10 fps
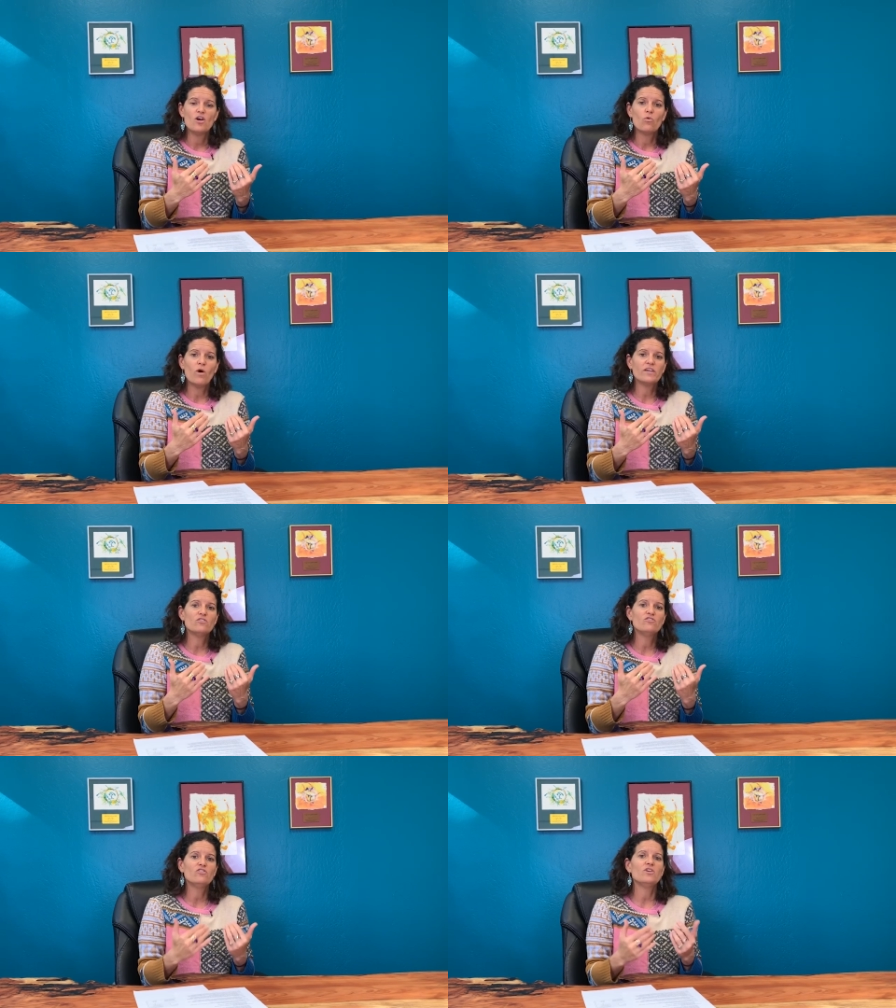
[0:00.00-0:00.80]
what you're
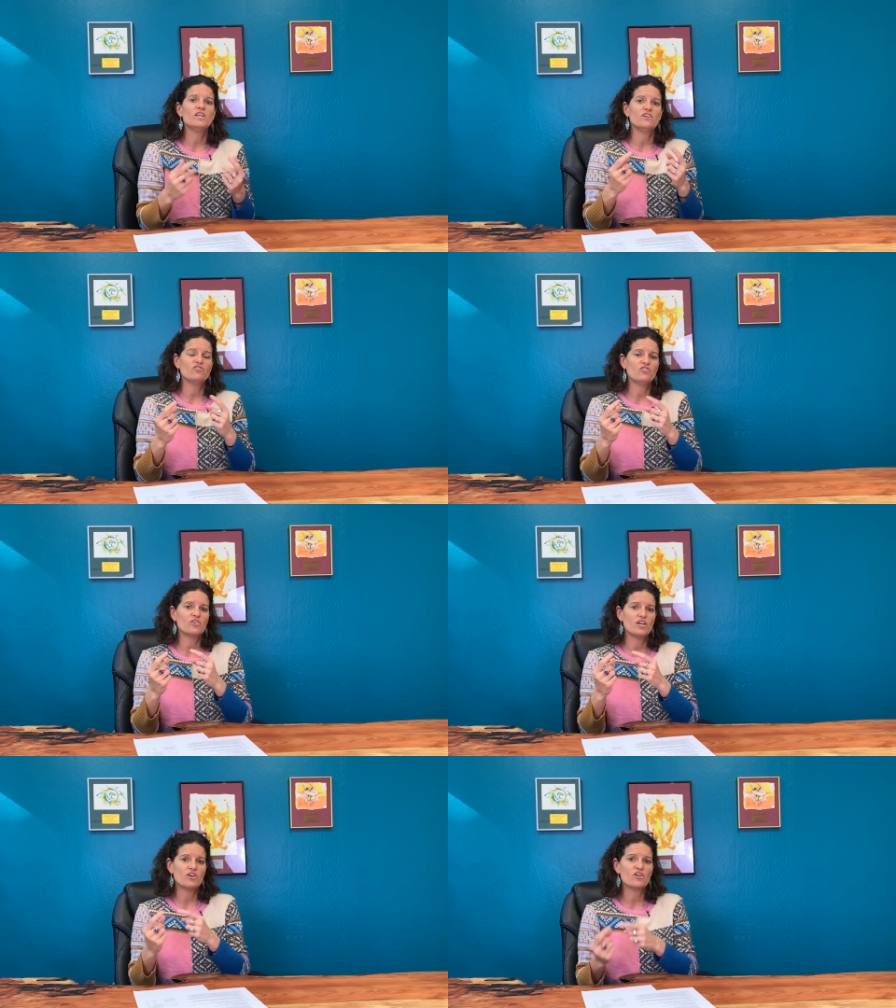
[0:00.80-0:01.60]
doing is you're
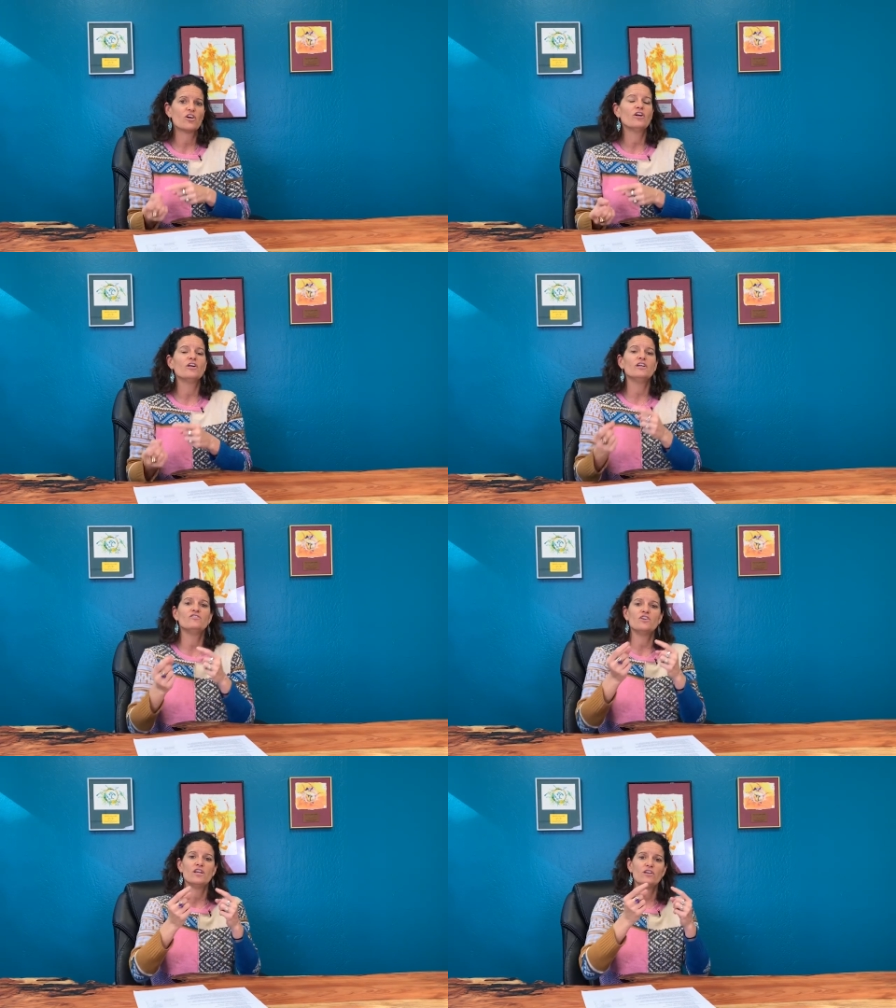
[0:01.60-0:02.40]

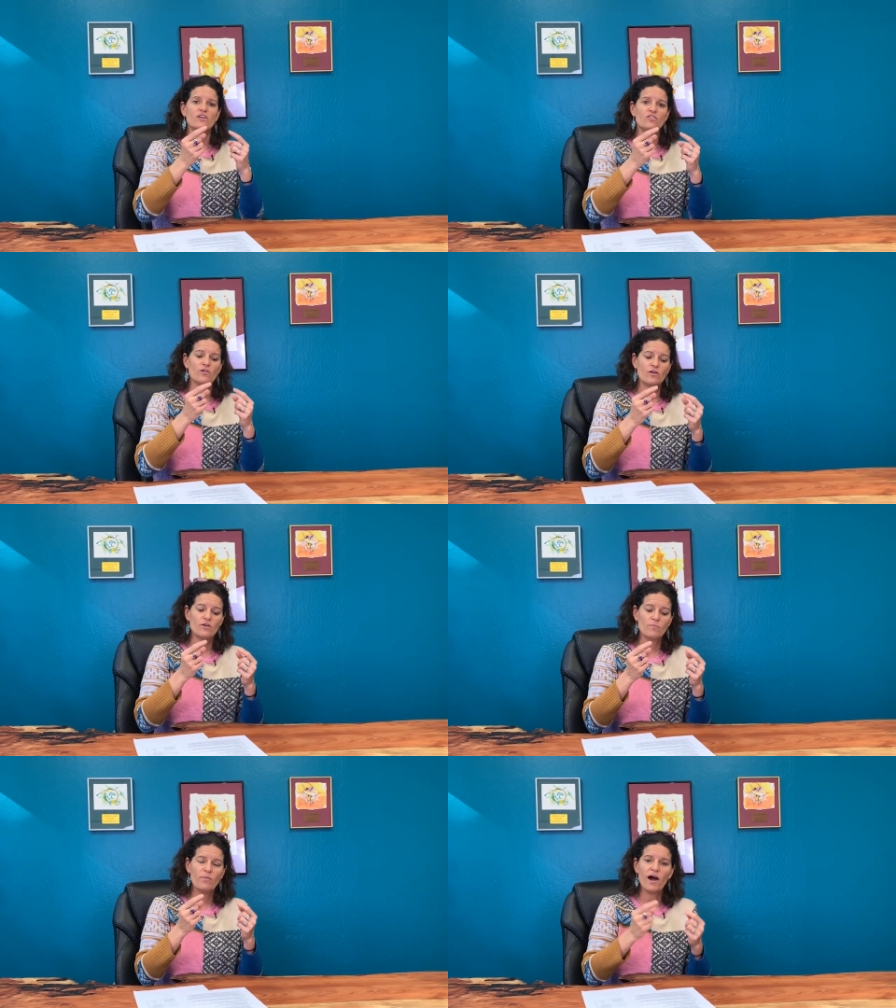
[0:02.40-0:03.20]
encouraging
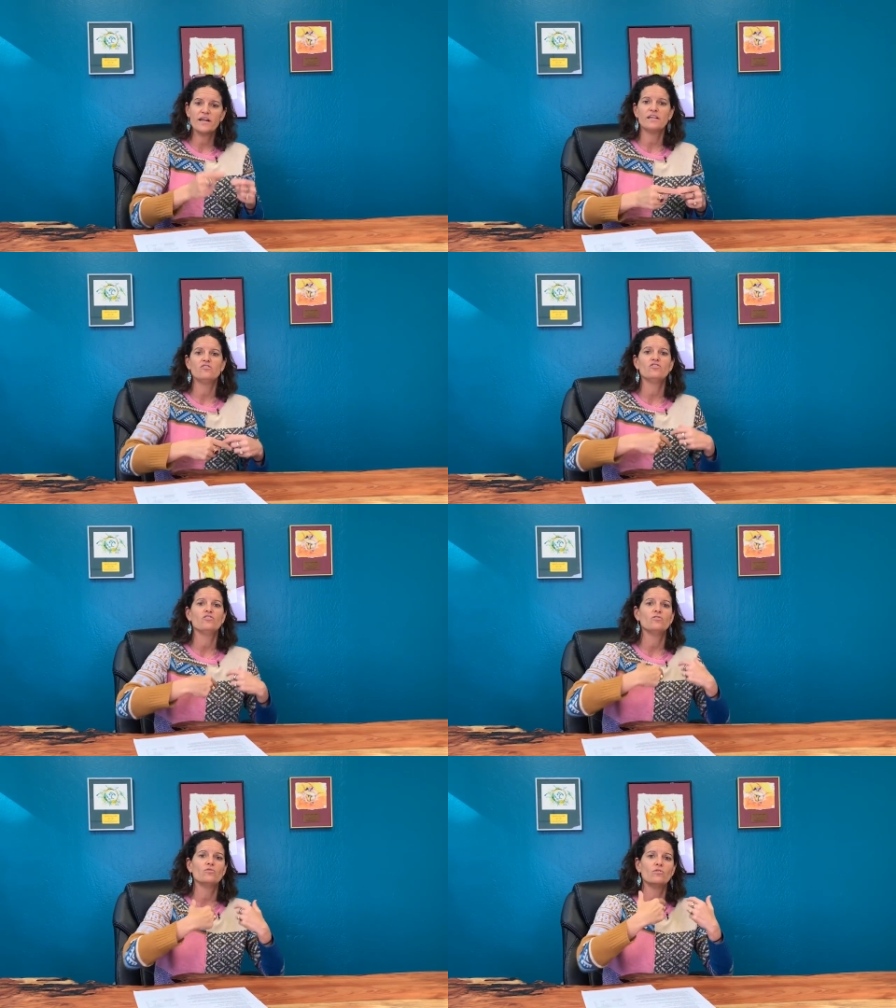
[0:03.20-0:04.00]
your body
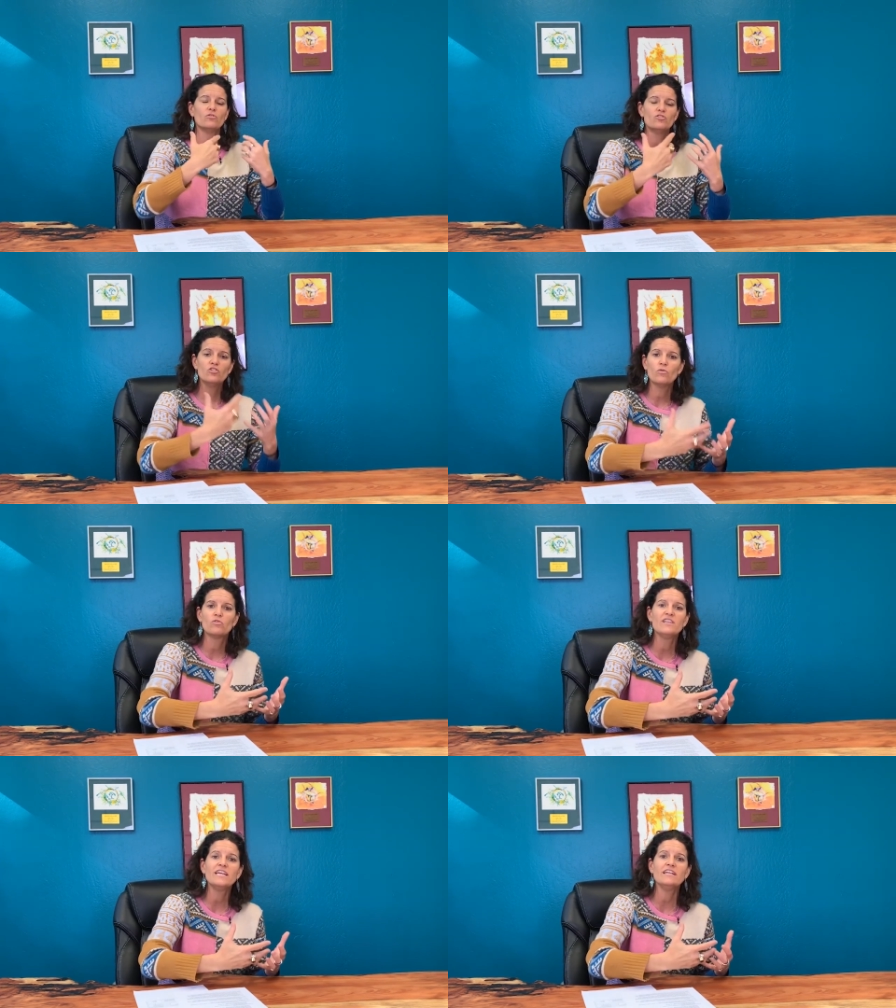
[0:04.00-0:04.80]
to
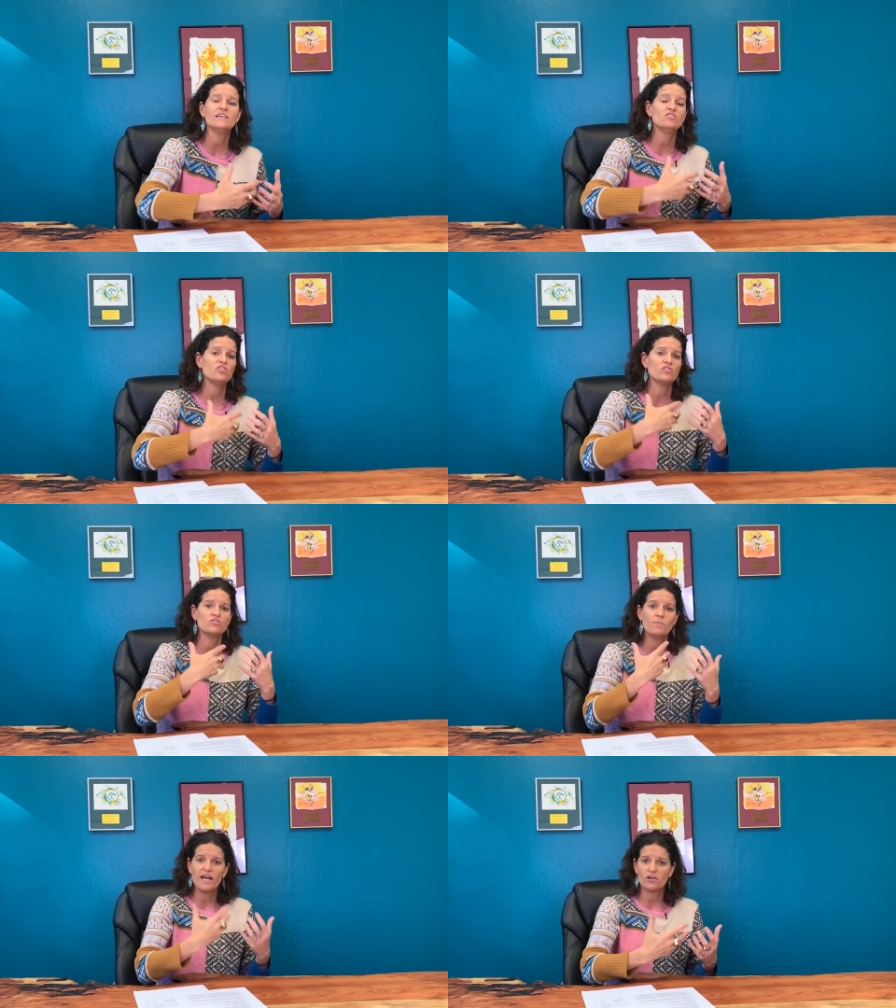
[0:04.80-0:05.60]
lean into
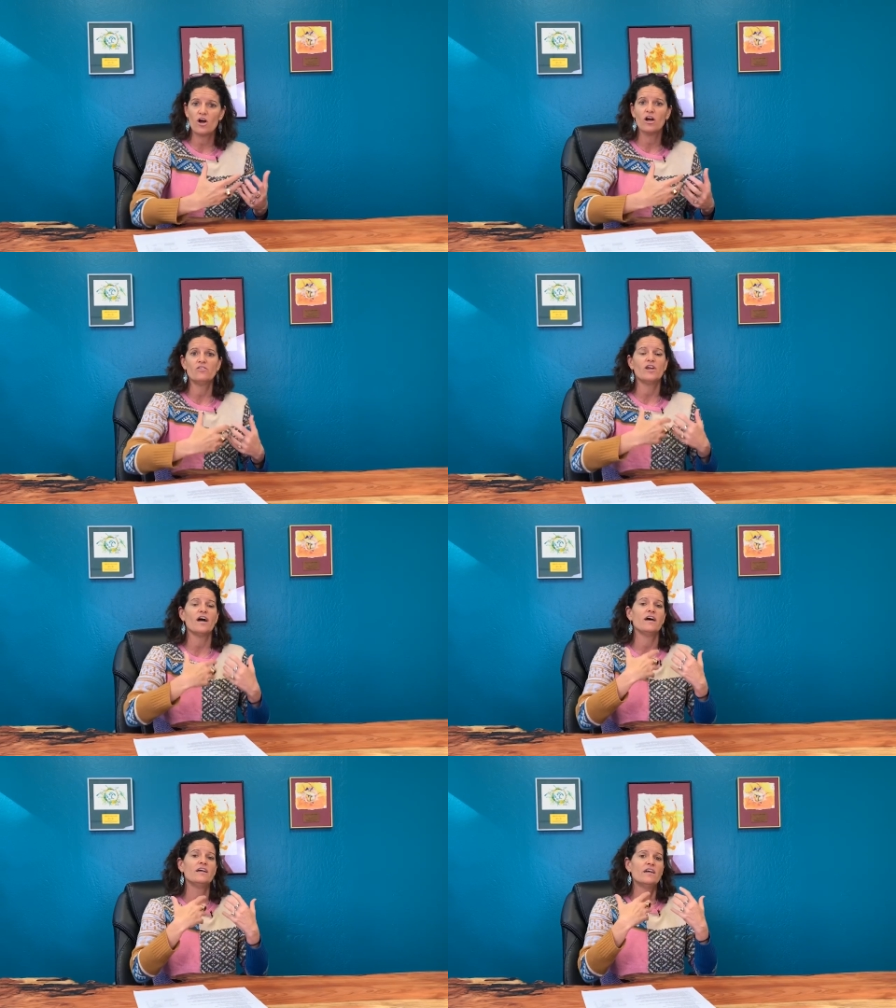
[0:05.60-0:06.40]
those mitochondria